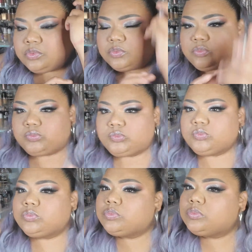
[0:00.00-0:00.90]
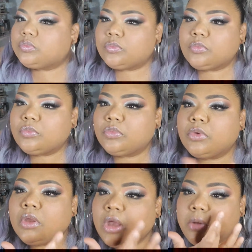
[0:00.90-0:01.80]
hmm.
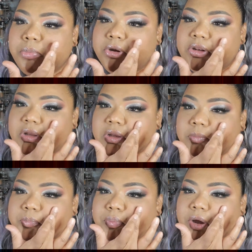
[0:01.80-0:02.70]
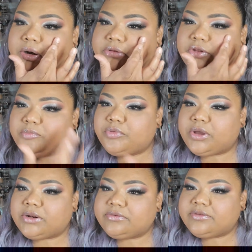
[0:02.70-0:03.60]
I'm putting product on
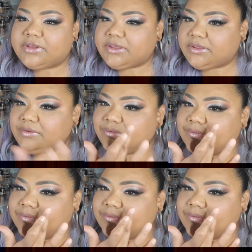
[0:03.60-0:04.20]
product today.